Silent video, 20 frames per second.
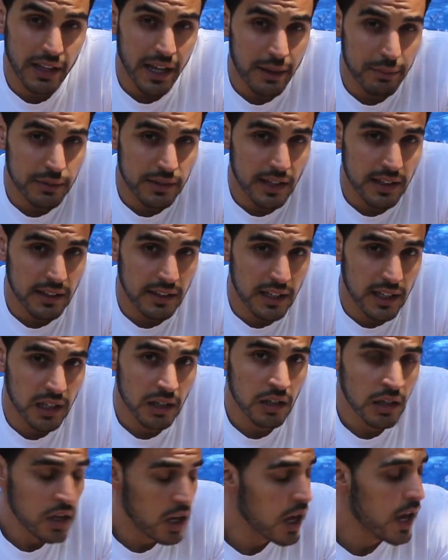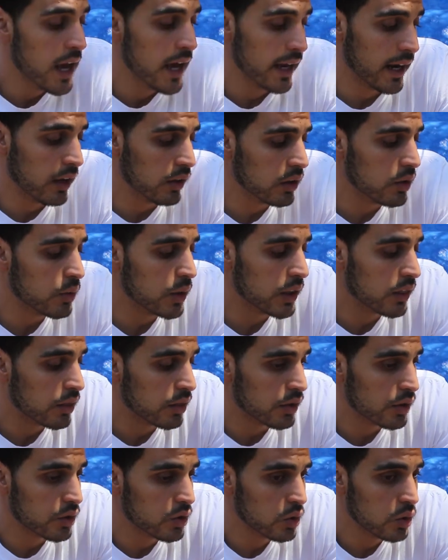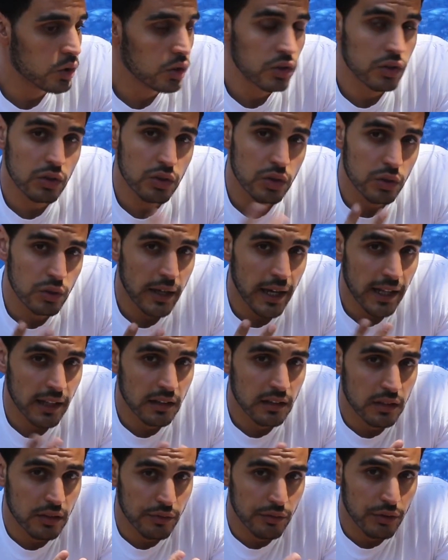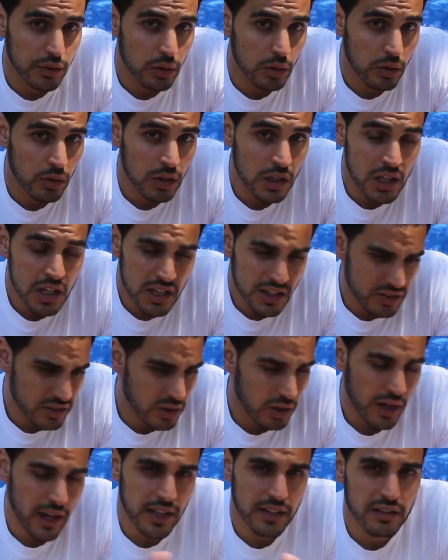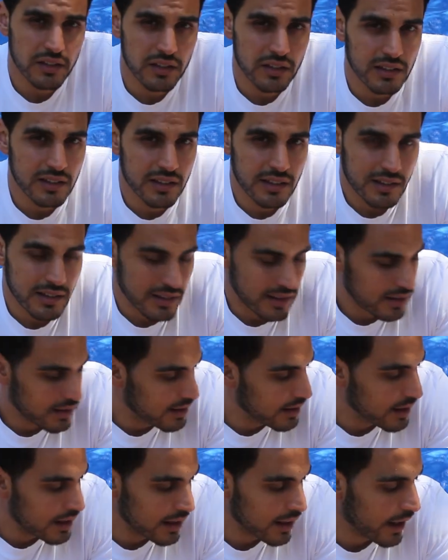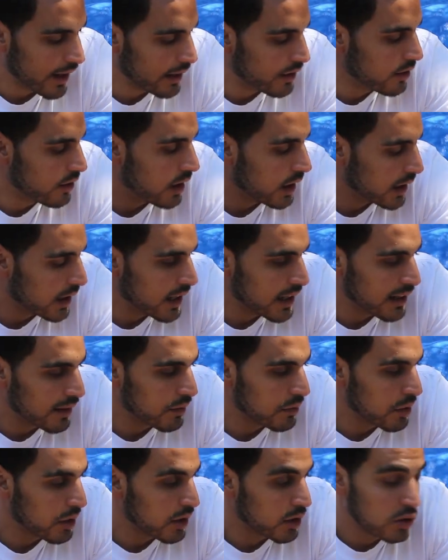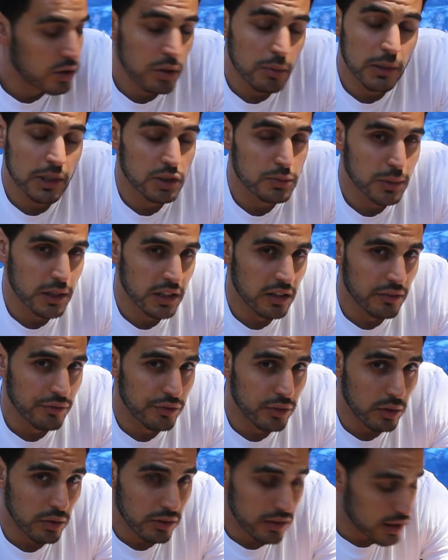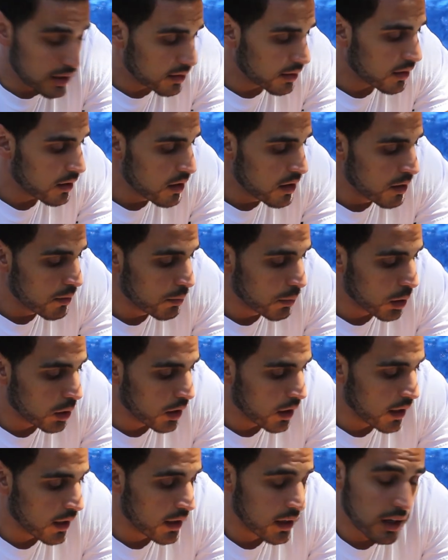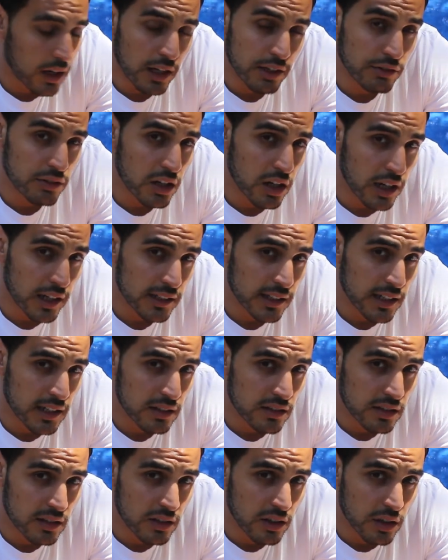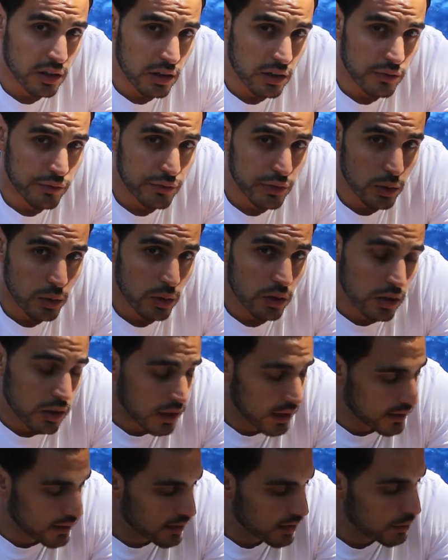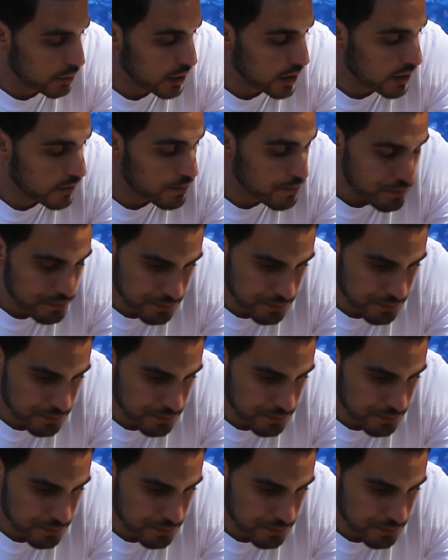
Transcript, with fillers: laps that day and I only went through two gallons of fuel. So as you can see, like you're not gonna end up spending too much money on fuel. This uh, 100 octane Sunoco fuel costed me